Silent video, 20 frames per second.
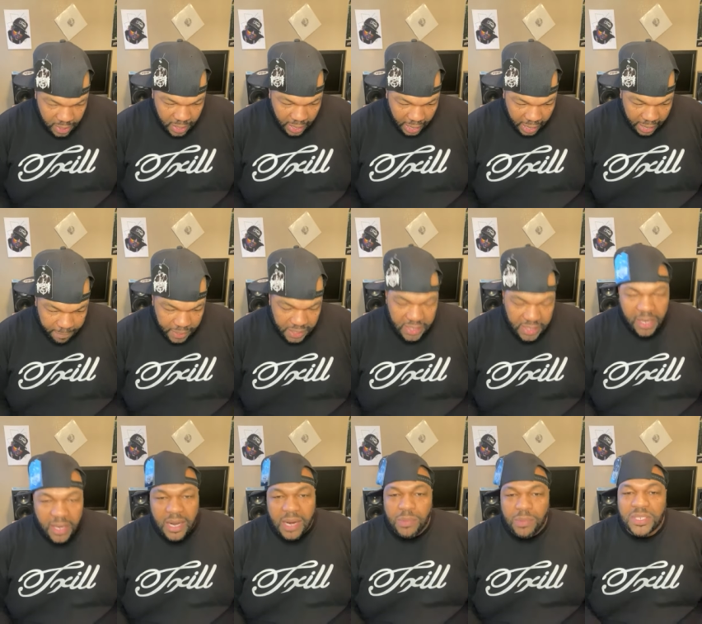Hey, but
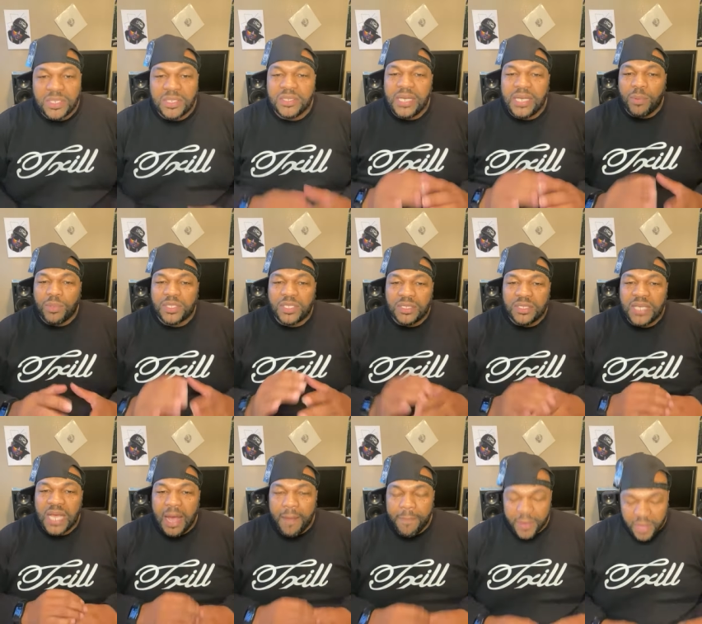yeah, that was that was the
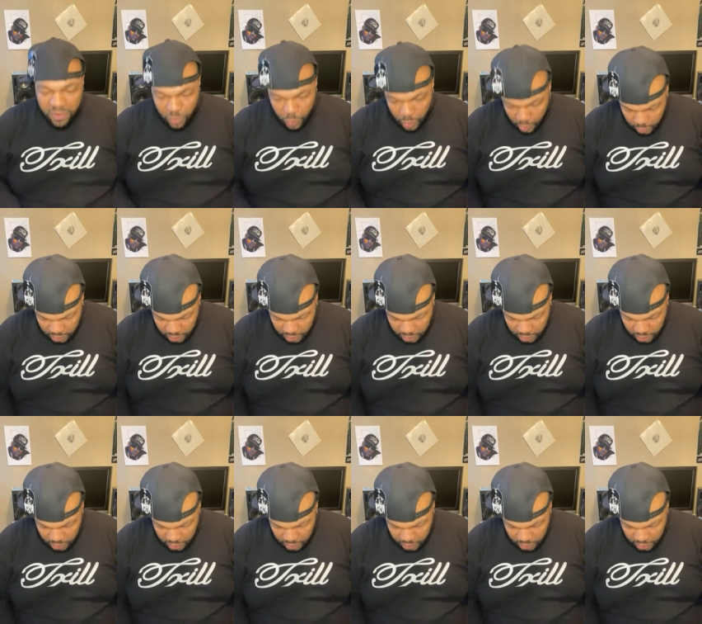topic of what